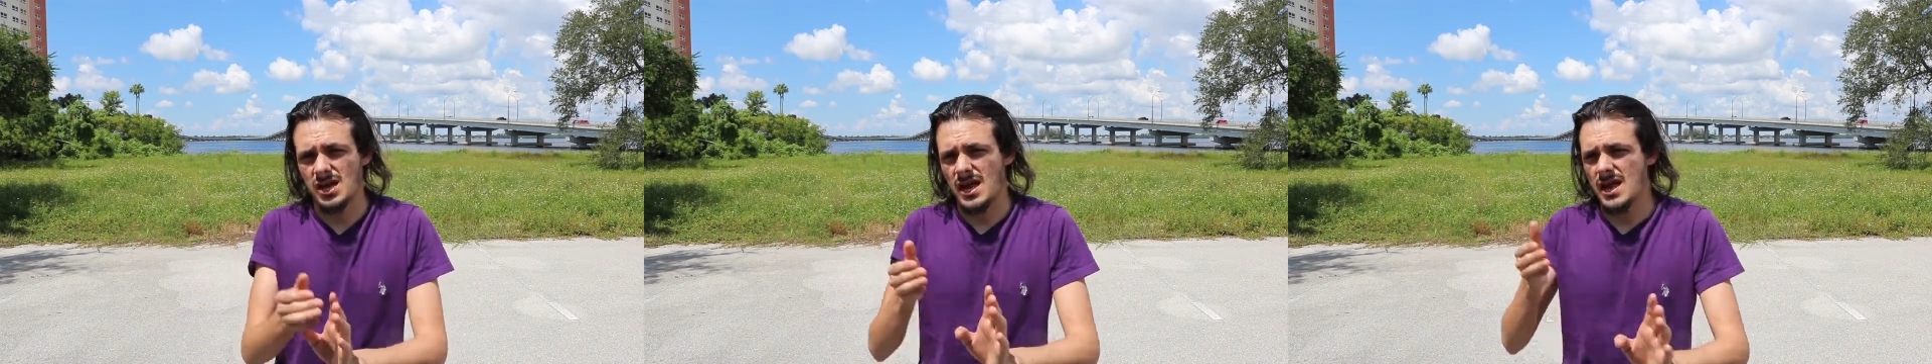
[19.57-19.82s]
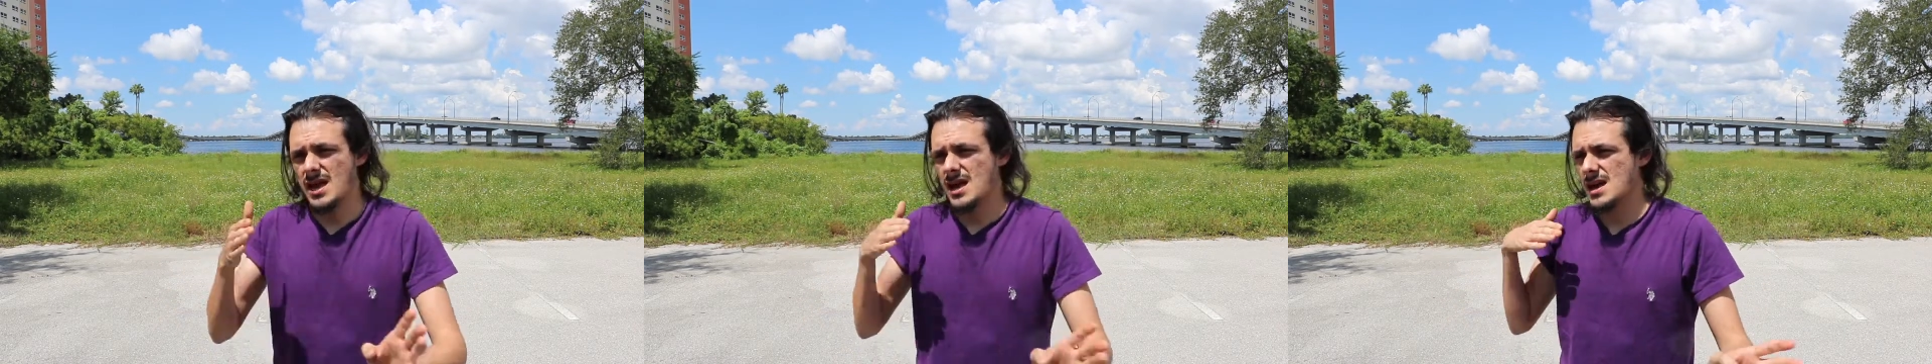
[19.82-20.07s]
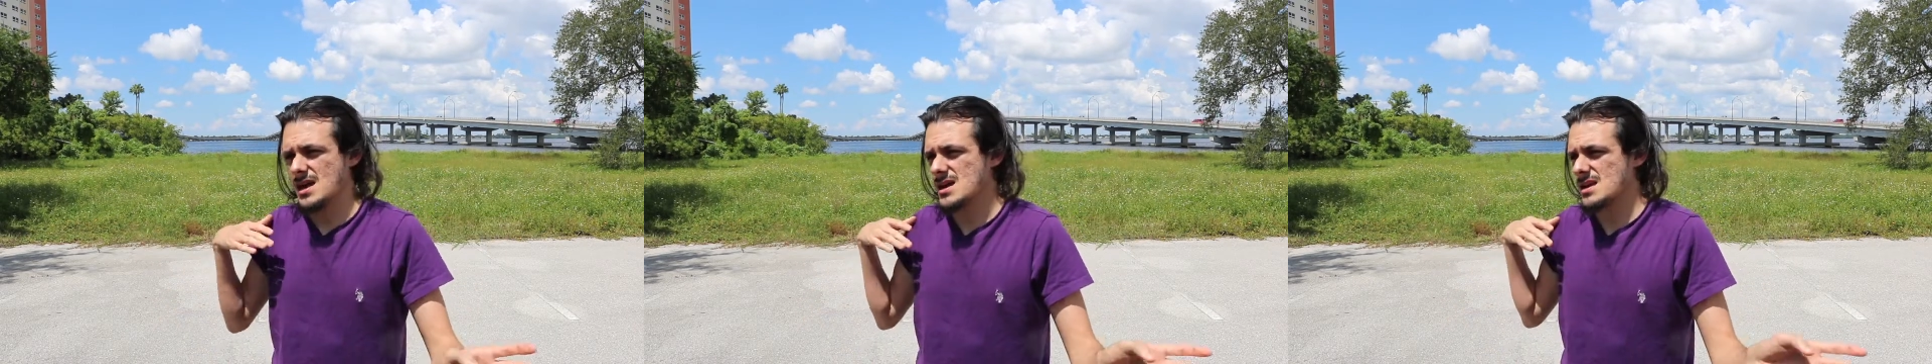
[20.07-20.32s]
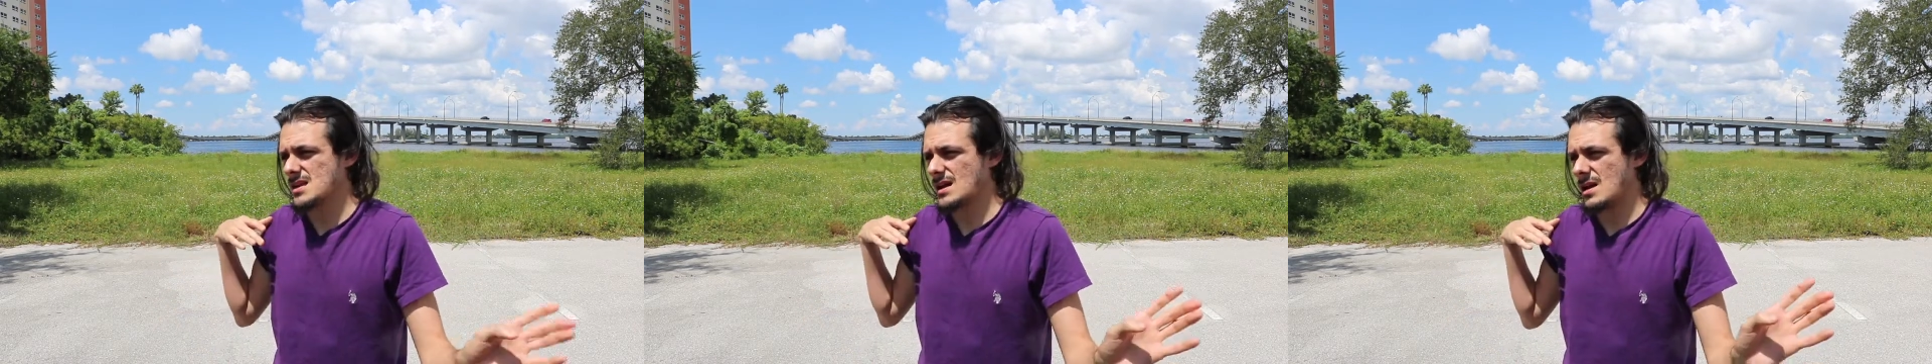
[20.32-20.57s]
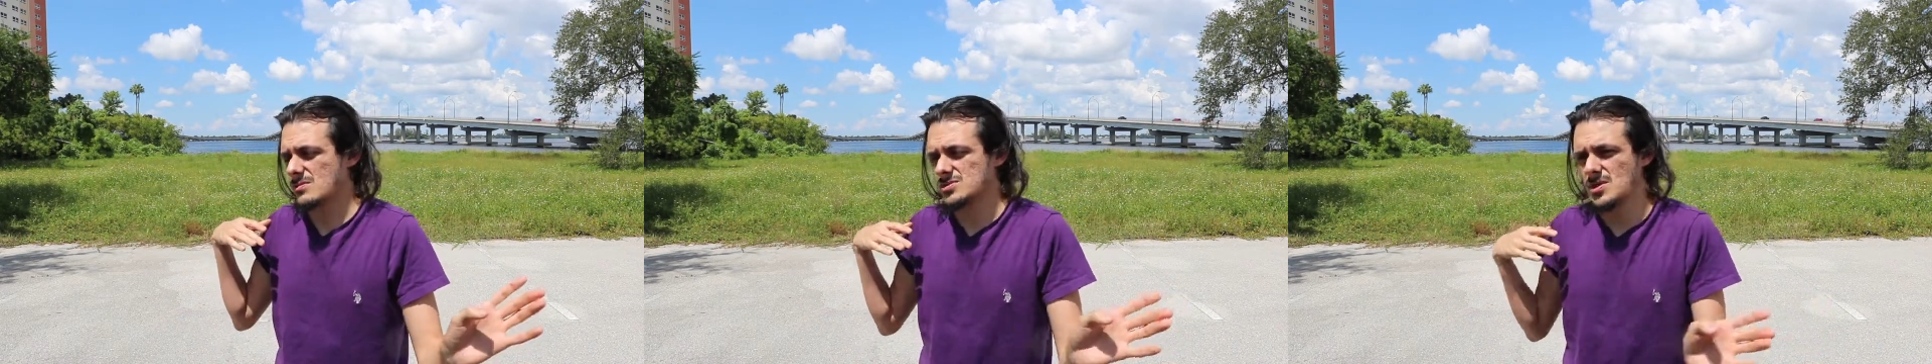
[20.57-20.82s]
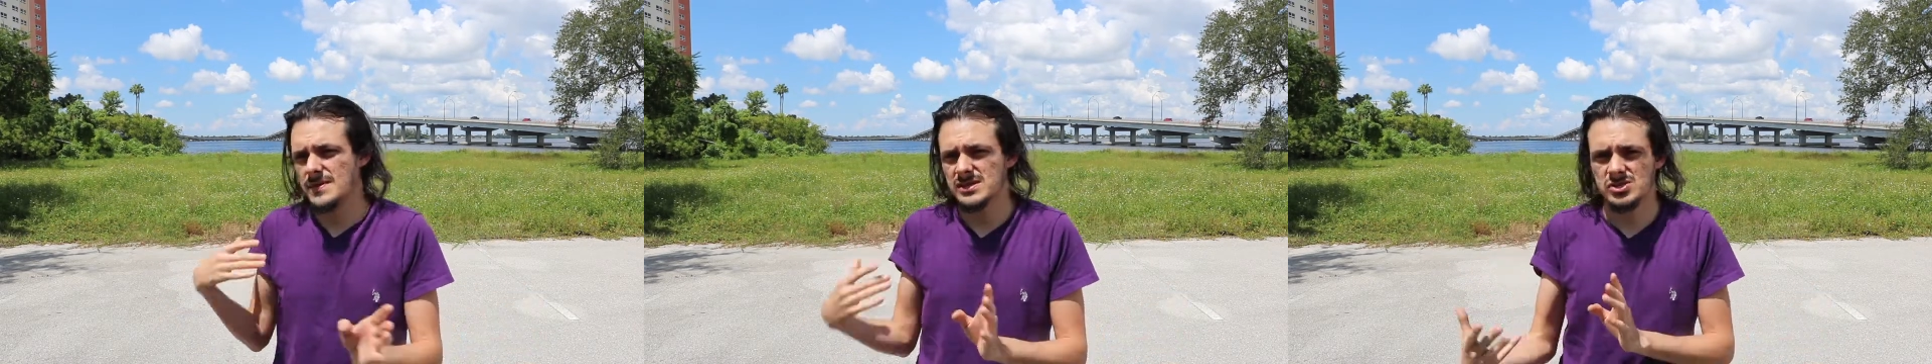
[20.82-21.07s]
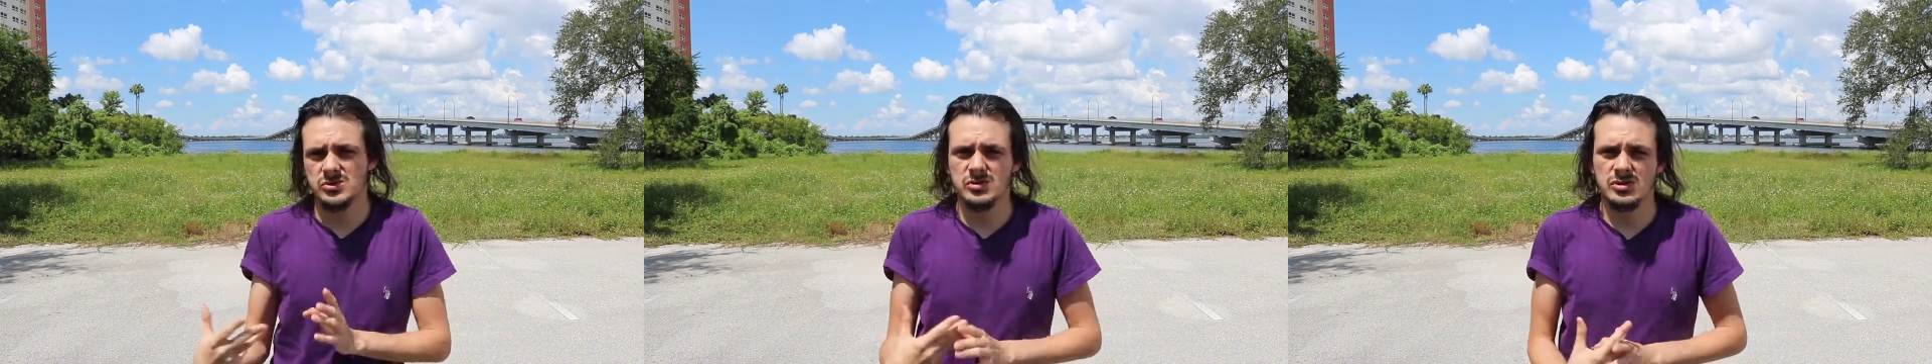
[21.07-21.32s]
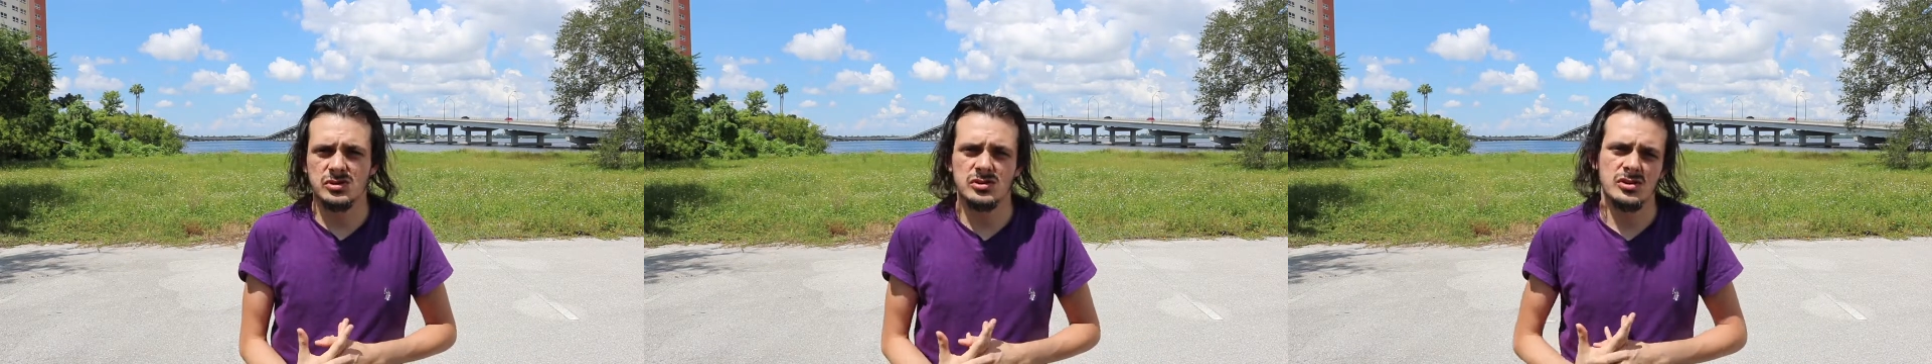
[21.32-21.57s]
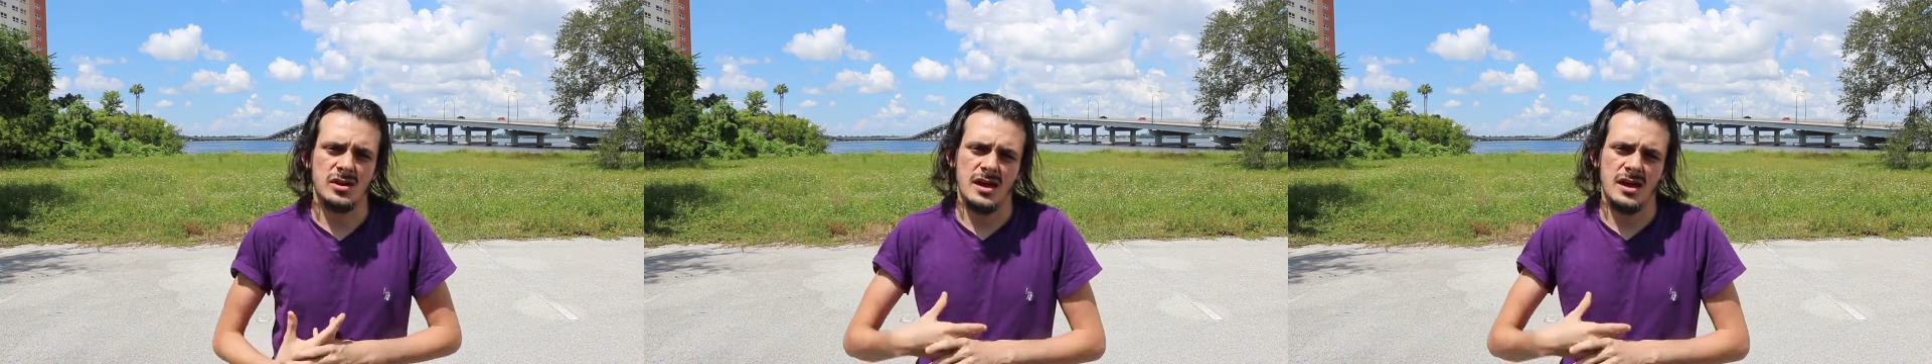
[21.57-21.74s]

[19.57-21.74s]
and I was on my scooter